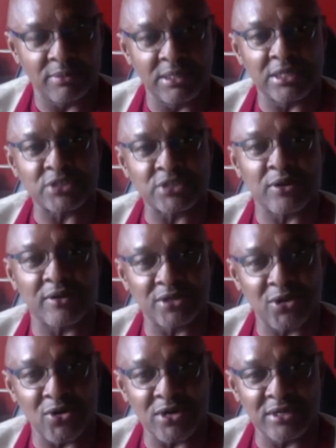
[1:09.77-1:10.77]
I started
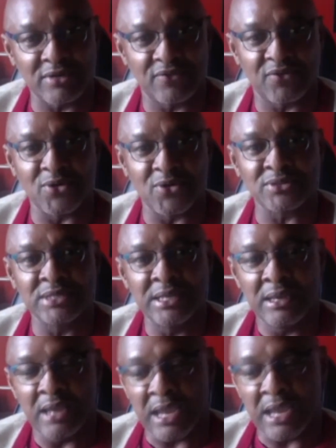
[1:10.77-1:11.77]
talking to folks,
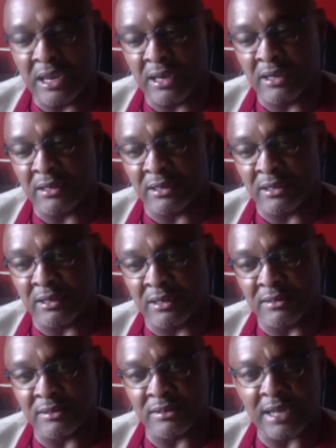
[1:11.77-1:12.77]
and
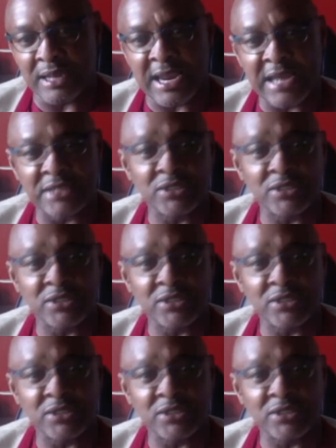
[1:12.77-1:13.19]
I had two